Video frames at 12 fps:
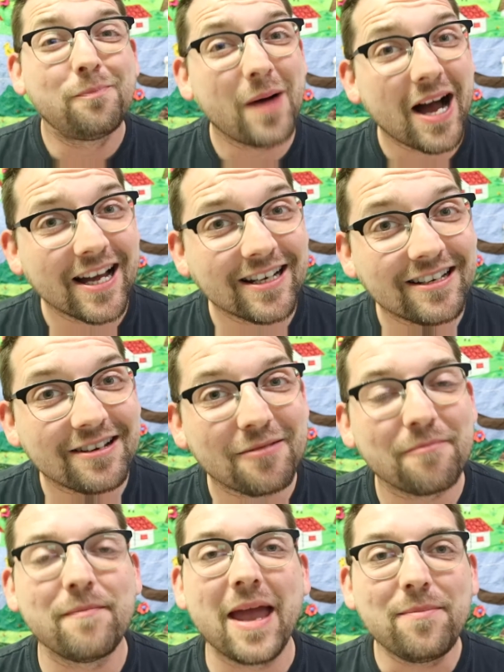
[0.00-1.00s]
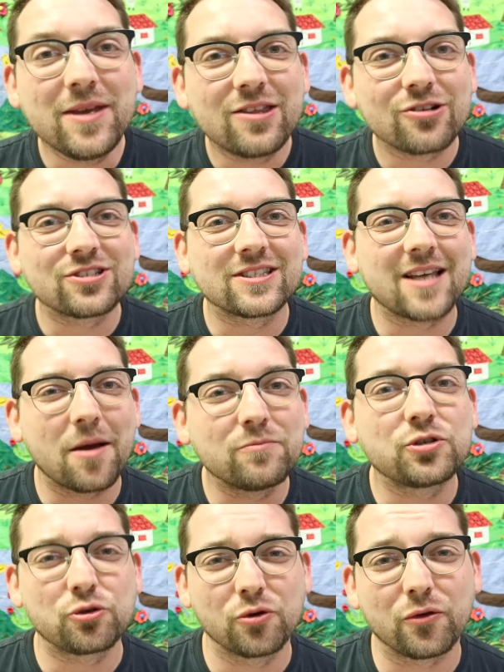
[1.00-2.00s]
But maybe there's
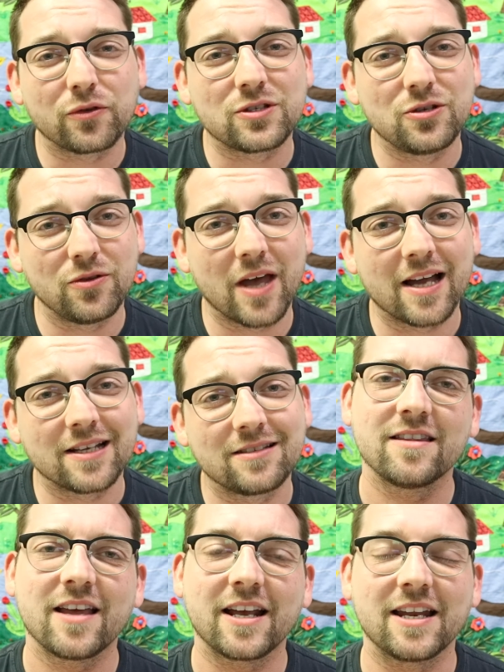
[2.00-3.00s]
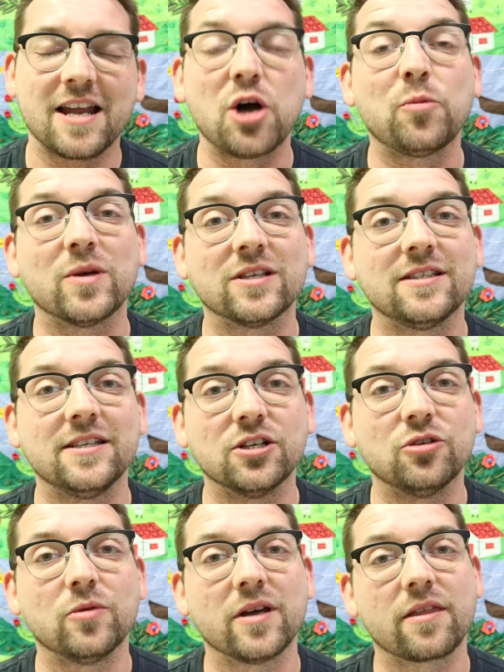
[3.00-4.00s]
some truth to that can help us
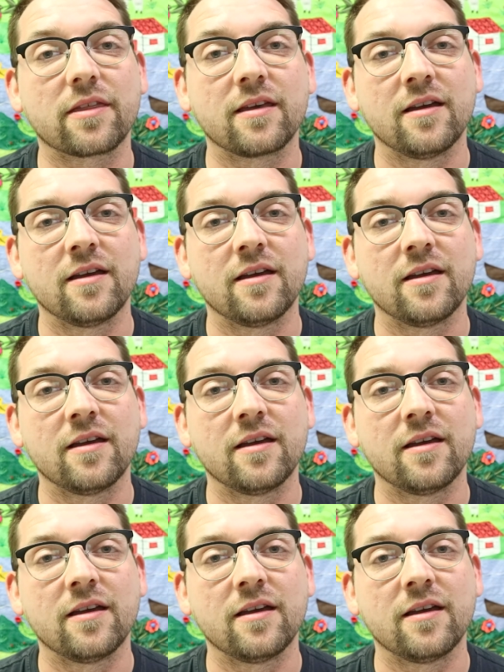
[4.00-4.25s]
deal with